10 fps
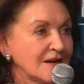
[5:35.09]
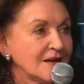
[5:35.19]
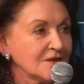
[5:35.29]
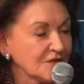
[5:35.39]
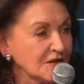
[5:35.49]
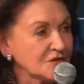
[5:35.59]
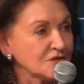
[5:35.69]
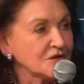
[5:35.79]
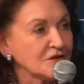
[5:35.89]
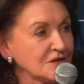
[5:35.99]
Silicone
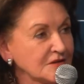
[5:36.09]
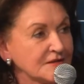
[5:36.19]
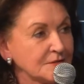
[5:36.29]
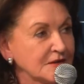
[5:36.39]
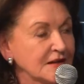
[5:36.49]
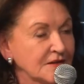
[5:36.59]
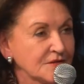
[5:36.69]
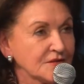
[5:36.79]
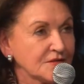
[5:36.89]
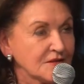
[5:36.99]
oil or something like
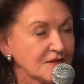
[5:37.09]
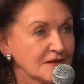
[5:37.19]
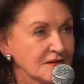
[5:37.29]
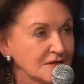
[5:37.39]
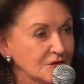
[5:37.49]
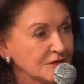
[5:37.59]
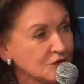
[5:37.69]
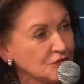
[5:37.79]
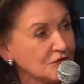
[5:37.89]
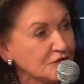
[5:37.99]
this, you do
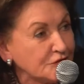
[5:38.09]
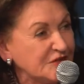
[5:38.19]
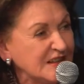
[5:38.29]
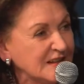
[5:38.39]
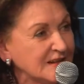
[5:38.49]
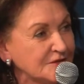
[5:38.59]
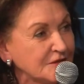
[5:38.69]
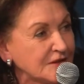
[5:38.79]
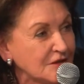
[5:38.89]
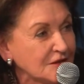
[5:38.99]
not feel with
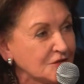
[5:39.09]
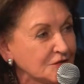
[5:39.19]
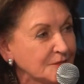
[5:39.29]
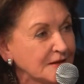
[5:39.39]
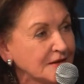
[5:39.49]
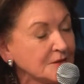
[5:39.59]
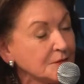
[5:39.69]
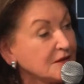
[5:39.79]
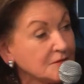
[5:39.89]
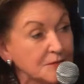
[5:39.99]
our cosmetic,
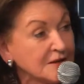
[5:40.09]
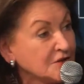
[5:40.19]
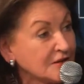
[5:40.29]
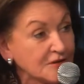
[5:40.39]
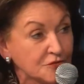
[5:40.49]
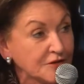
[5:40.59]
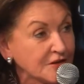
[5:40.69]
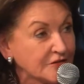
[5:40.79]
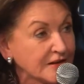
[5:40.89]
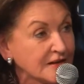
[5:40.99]
but it penetrates very
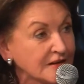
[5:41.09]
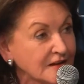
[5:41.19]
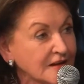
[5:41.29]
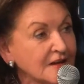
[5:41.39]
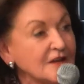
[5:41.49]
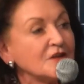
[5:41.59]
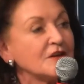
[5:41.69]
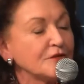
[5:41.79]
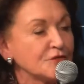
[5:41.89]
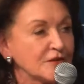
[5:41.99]
quickly. You
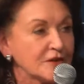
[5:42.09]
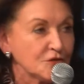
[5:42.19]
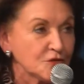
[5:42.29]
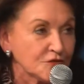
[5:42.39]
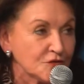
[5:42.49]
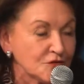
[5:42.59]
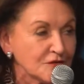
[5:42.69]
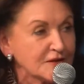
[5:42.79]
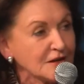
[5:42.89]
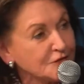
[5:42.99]
have to get used to,
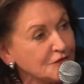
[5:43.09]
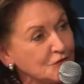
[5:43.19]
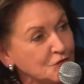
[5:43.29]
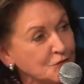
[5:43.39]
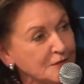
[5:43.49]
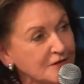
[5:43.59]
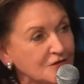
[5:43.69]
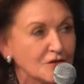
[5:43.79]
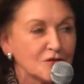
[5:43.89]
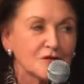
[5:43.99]
and after 2 weeks,
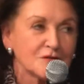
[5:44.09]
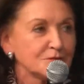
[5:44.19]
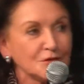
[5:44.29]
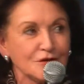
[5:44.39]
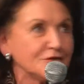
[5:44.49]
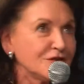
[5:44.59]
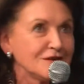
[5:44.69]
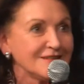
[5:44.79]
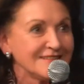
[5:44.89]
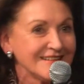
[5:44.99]
you look
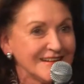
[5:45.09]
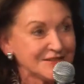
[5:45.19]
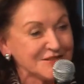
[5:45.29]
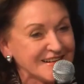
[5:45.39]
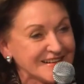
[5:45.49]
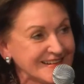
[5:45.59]
beautiful and young.